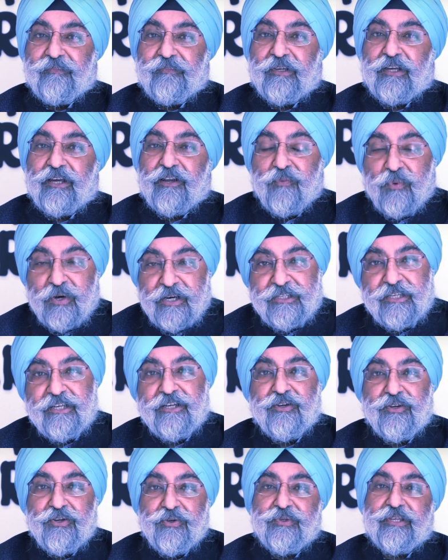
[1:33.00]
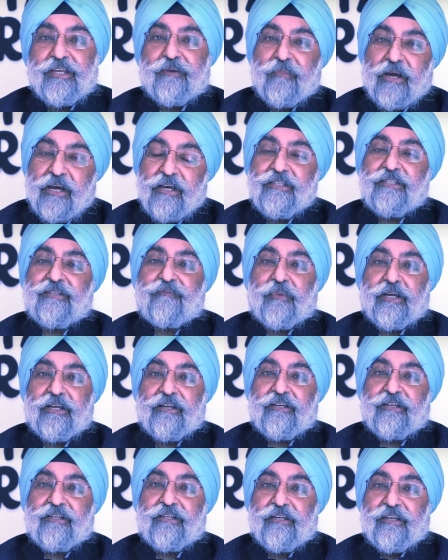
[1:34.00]
conversant to using masks,
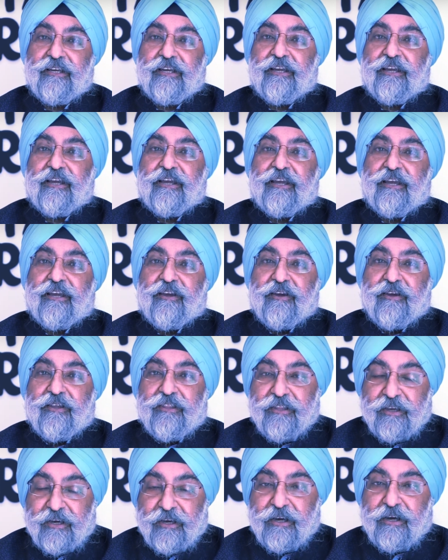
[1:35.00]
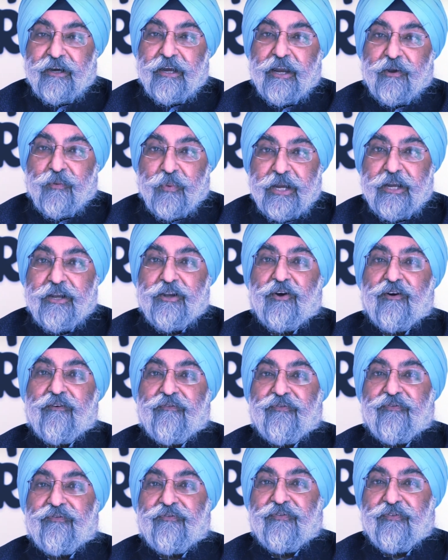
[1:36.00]
but the advent of
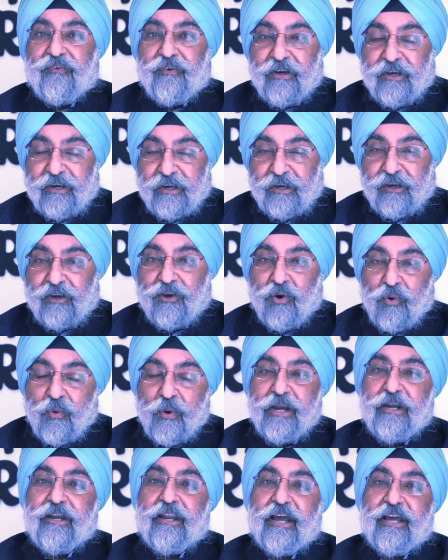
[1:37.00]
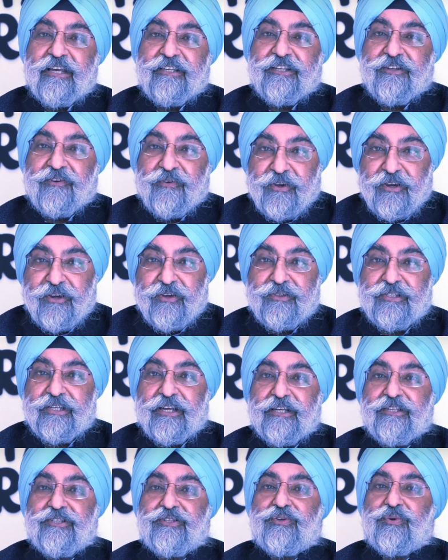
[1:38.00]
COVID has introduced
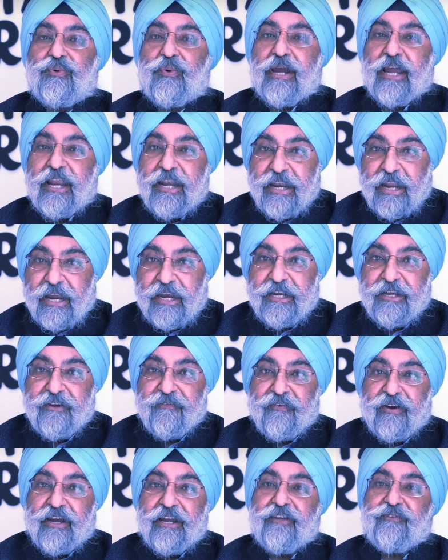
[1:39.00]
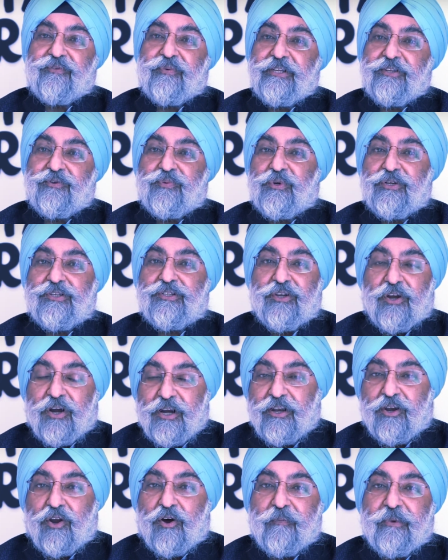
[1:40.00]
us to N95s, which was
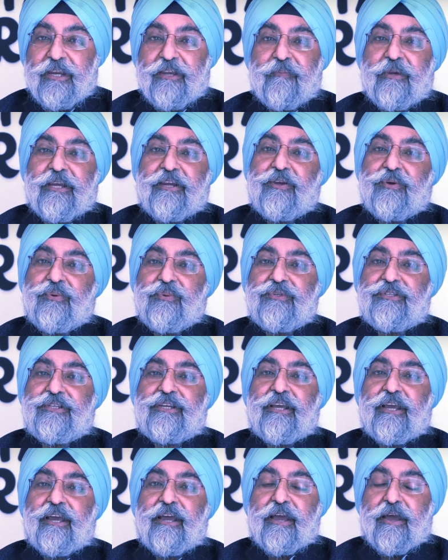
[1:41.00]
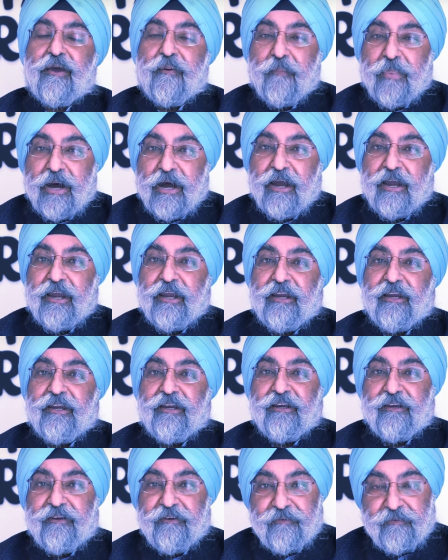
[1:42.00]
not normally being used
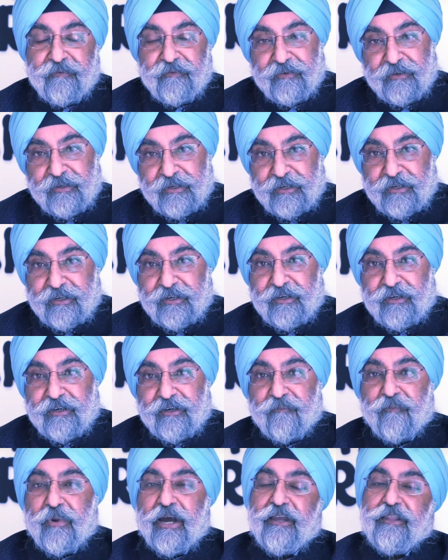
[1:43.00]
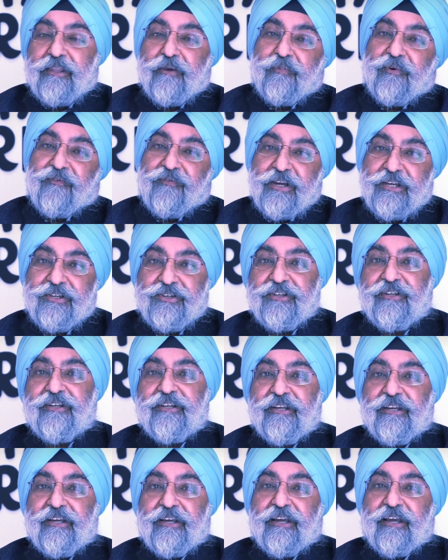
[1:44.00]
by the
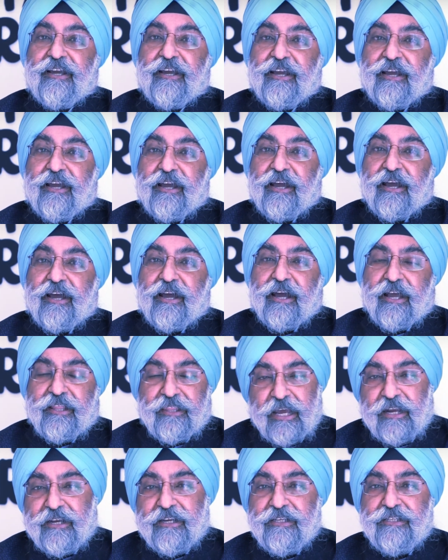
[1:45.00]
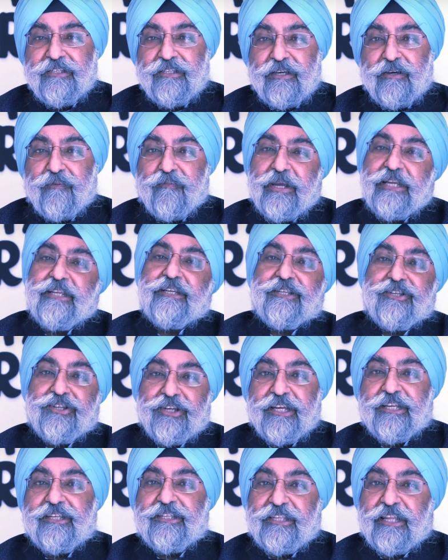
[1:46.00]
profession. And that is the major
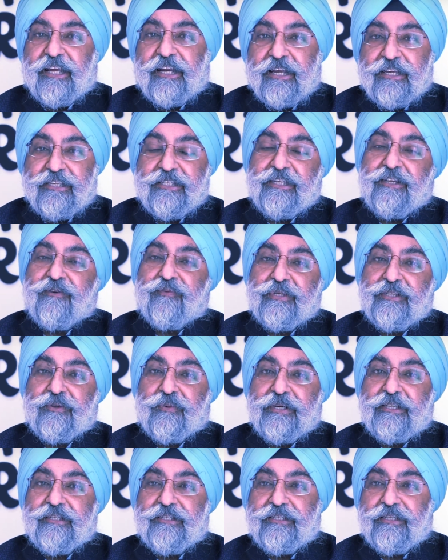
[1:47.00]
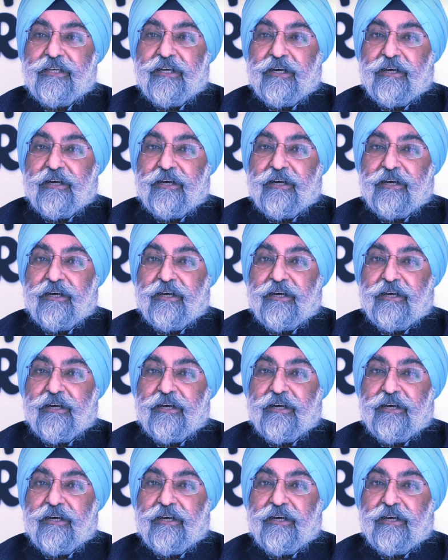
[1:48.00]
change that I see vis-a-vis